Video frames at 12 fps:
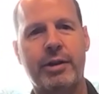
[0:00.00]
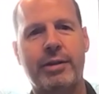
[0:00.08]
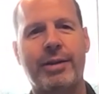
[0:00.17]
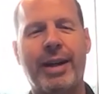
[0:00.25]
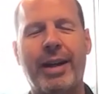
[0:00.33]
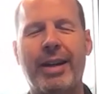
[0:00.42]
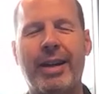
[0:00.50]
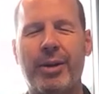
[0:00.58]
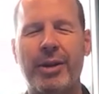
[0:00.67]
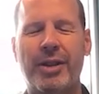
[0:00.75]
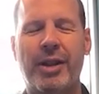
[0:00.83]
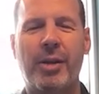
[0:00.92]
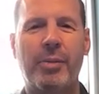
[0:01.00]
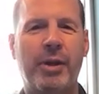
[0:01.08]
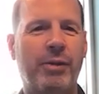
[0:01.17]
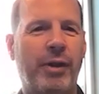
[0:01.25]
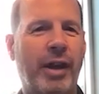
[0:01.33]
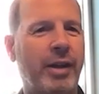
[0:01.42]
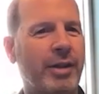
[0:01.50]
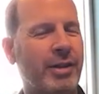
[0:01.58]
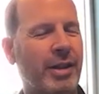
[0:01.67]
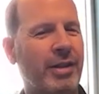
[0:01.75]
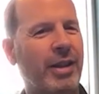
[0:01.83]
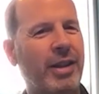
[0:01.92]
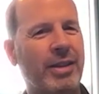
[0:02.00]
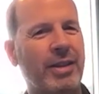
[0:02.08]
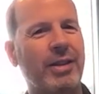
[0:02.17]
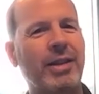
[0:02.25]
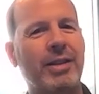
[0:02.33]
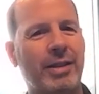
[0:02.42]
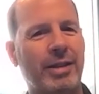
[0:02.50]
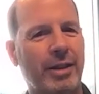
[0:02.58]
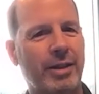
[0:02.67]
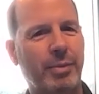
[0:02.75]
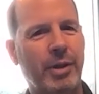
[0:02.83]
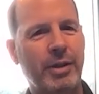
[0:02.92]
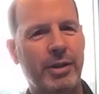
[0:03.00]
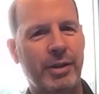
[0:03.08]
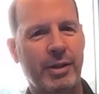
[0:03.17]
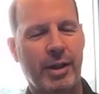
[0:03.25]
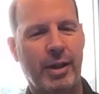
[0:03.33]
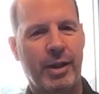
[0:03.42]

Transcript: It, once a company files, it takes at least six months